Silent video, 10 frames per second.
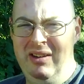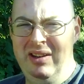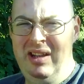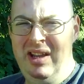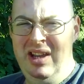in
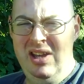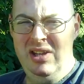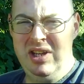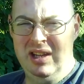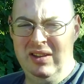here and
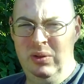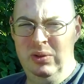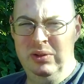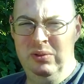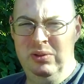check the
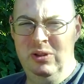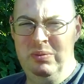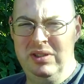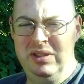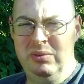old
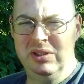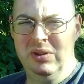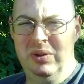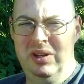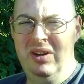YouTube and see what's
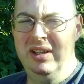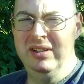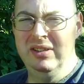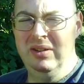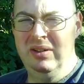going
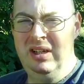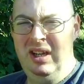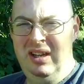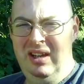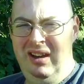on. So
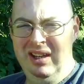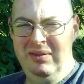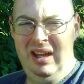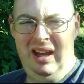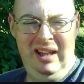I'll
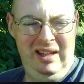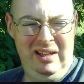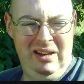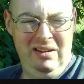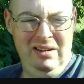give you the
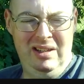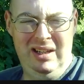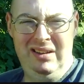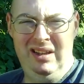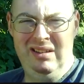highlight here
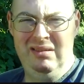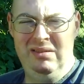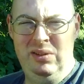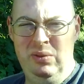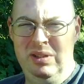and then
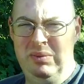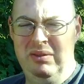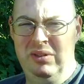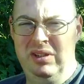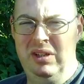do
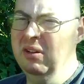something for